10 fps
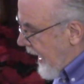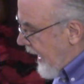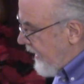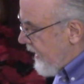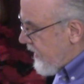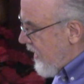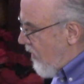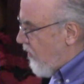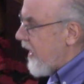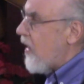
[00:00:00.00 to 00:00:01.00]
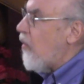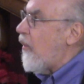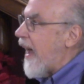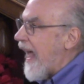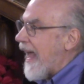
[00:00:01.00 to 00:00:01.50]
And there's no real
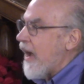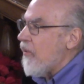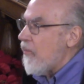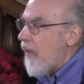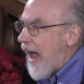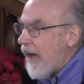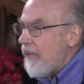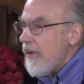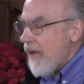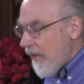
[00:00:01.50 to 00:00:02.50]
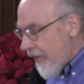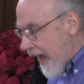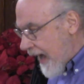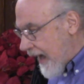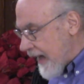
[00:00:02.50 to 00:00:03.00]
way around all
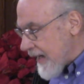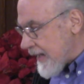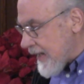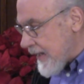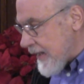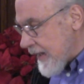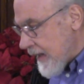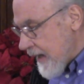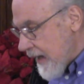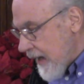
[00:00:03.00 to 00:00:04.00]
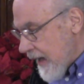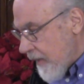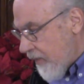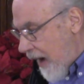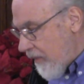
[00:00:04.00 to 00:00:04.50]
that. The
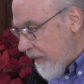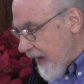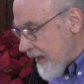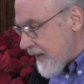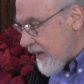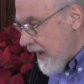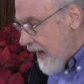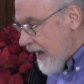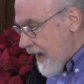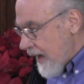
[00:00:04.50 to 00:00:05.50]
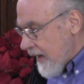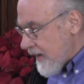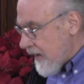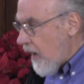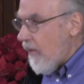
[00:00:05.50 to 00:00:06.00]
problem is,
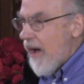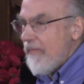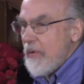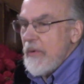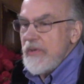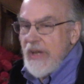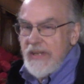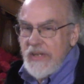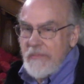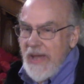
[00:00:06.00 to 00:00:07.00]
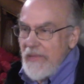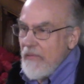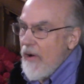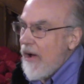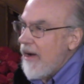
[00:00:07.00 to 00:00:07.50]
so often we're judging by the
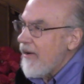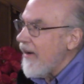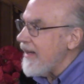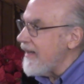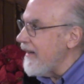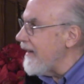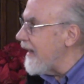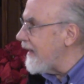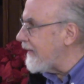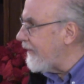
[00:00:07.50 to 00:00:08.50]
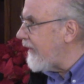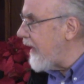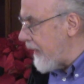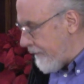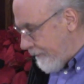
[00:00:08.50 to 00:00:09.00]
wrong criteria, right?